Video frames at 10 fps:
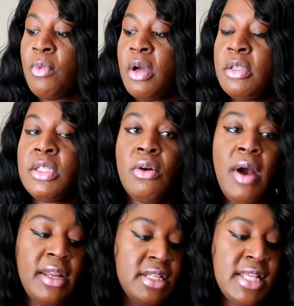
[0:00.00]
one so
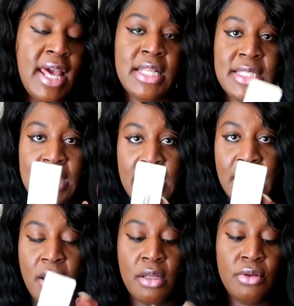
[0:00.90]
i decided to
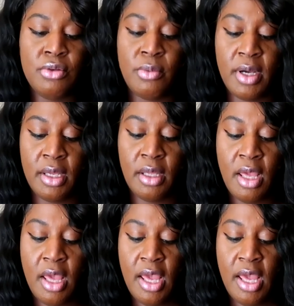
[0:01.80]
get a new one